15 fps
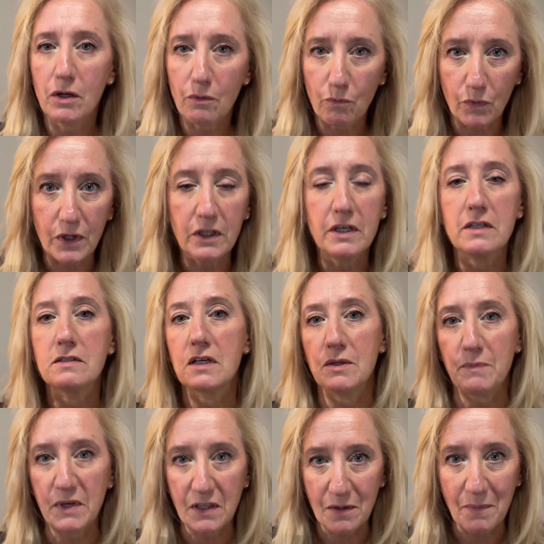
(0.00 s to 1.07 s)
really it's going to
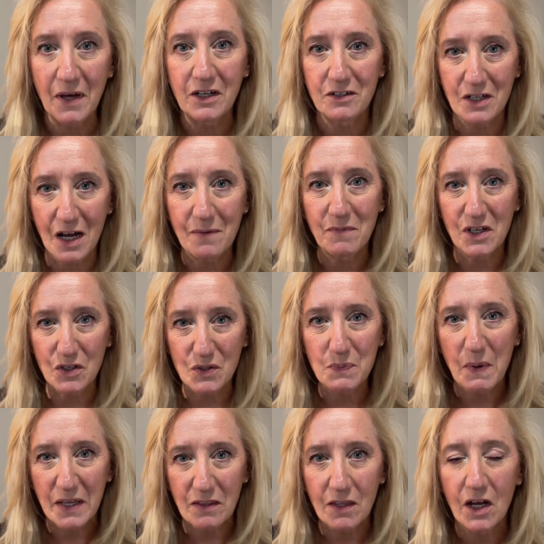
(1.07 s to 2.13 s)
be the amount of time that you
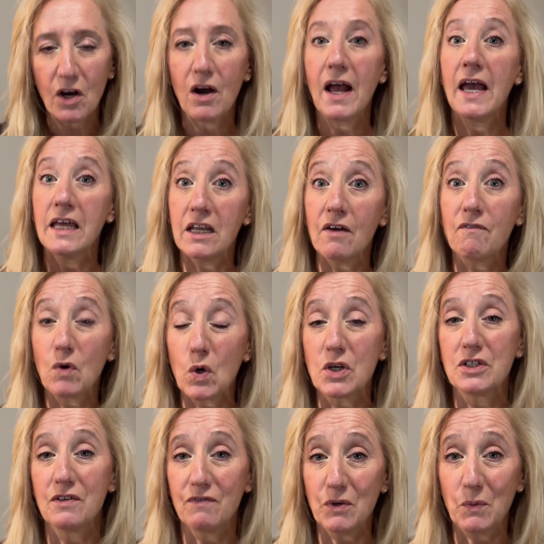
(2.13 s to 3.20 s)
spend there, and of course
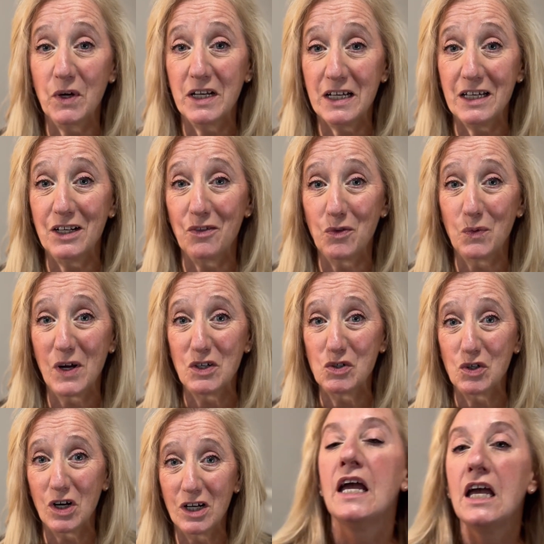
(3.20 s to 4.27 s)
if you want to eat at the
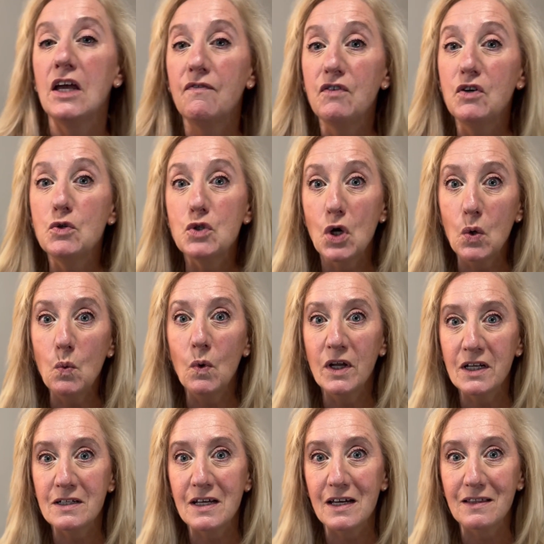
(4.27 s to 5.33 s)
restaurant. If you don't want to
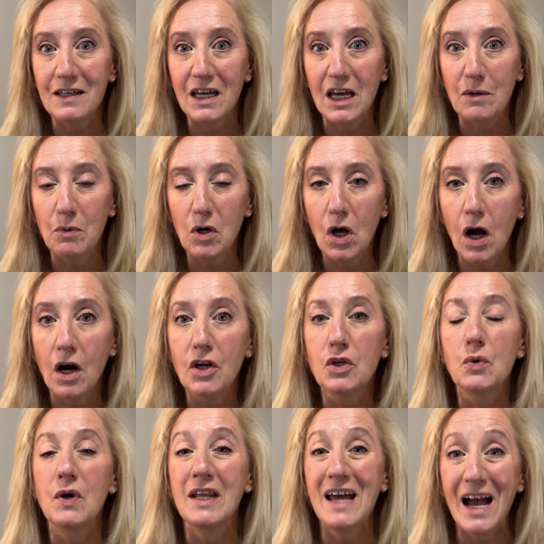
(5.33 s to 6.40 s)
take the cable car, you
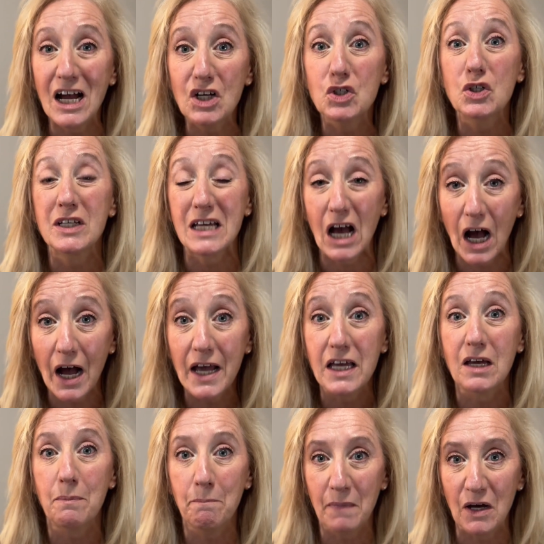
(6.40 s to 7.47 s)
can actually
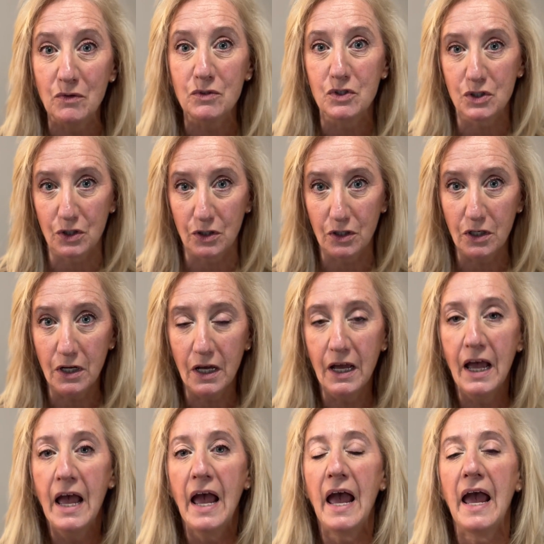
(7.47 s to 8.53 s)
hike Mount Surd
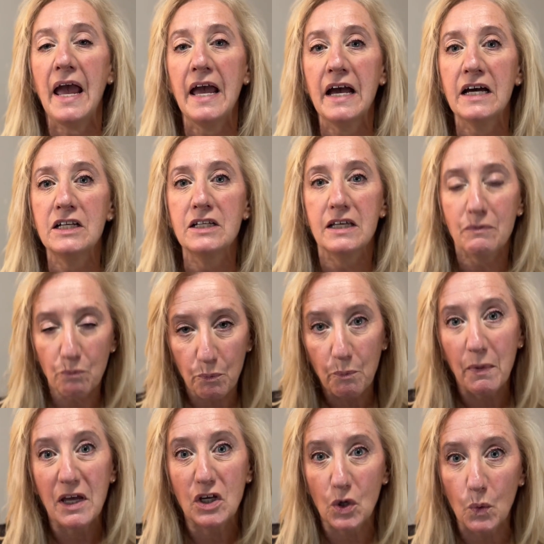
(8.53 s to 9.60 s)
and
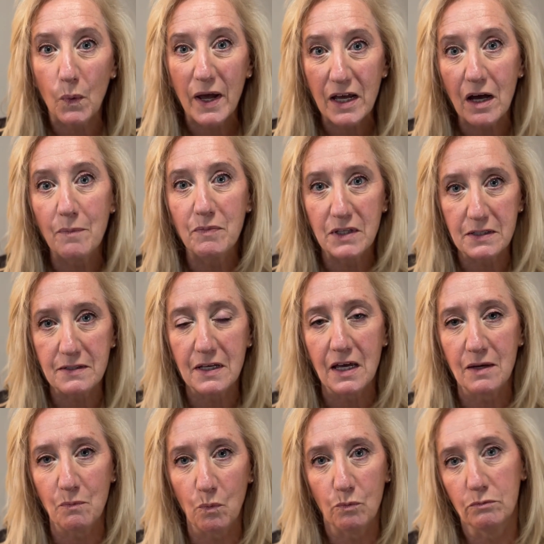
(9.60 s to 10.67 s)
make your way up the
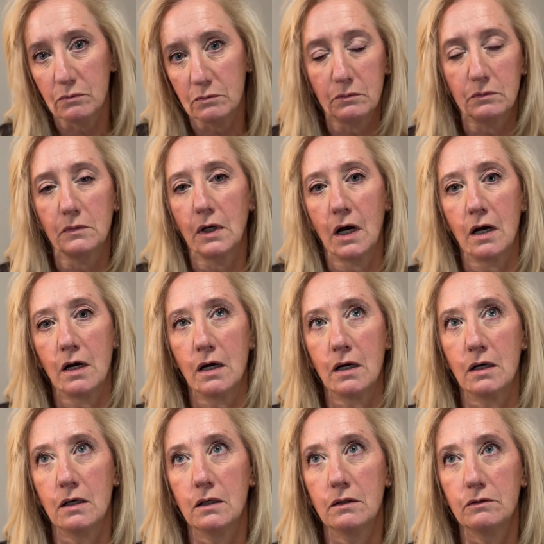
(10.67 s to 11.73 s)
same
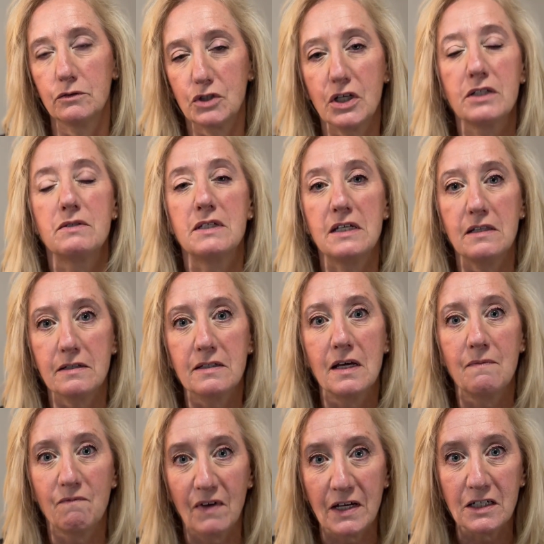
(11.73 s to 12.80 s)
to see the
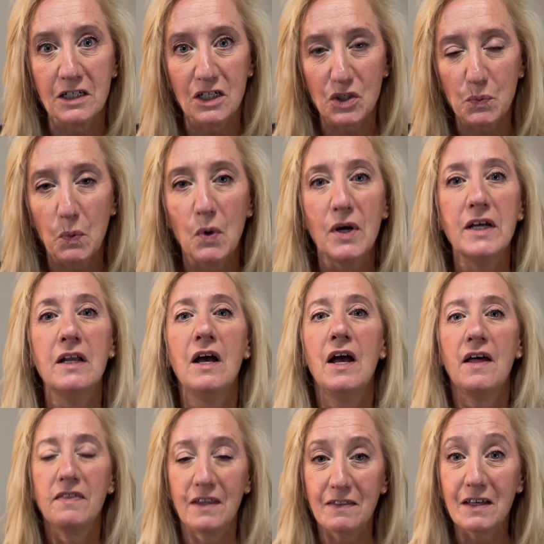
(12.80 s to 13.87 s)
same vantage point
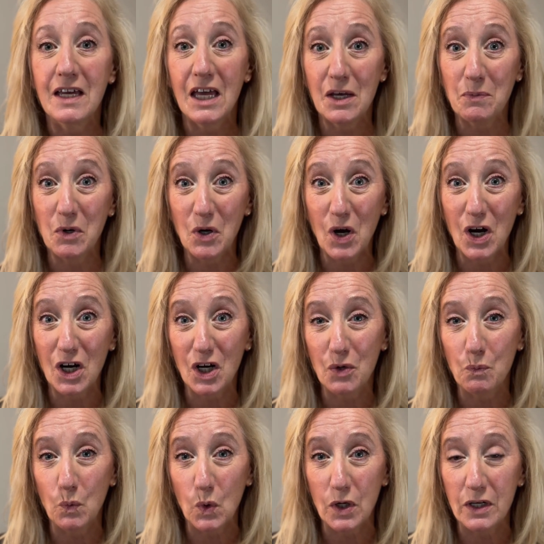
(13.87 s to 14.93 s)
that the cable car
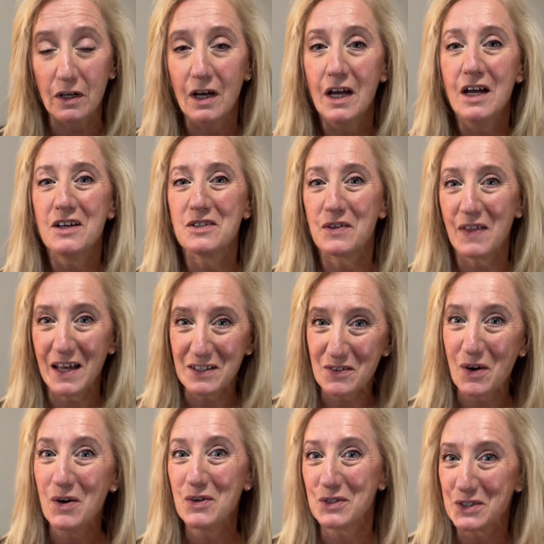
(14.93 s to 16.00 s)
would. So that's
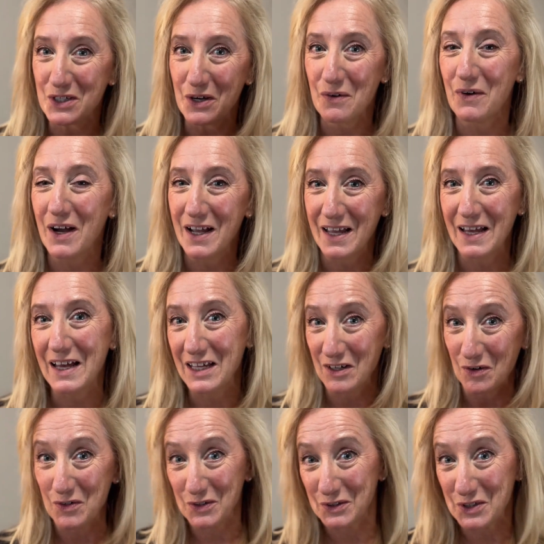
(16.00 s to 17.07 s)
also an
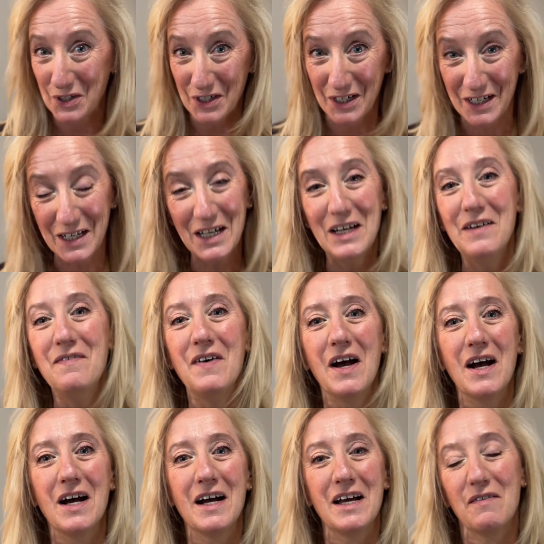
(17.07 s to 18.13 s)
alternative
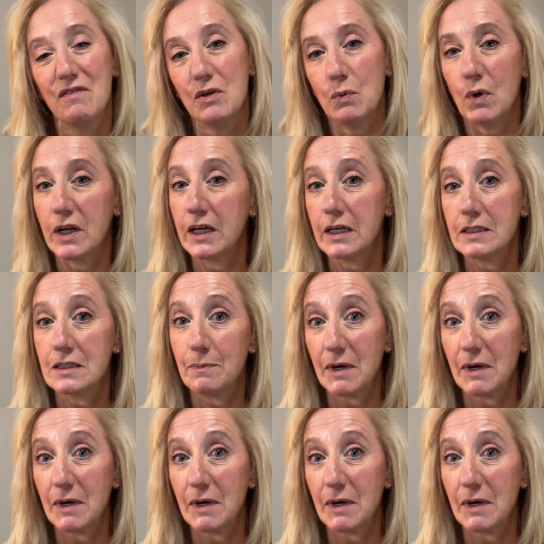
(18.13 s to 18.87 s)
if you want to get some